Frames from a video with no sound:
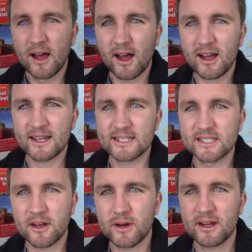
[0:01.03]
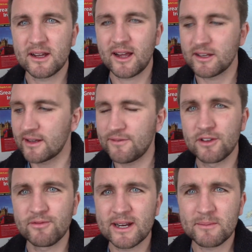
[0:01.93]
Hi, so if you
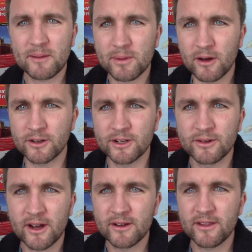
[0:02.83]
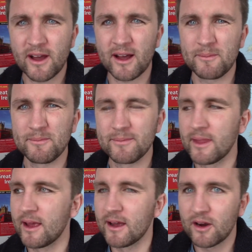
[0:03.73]
read my blog, you'll know that I'm
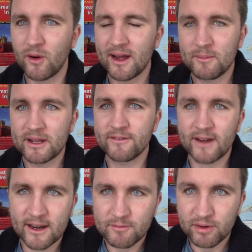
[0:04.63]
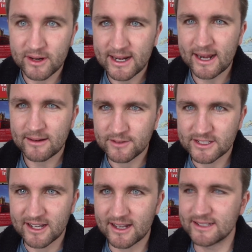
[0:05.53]
quite a big fan of print
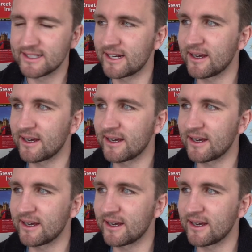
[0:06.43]
advertising.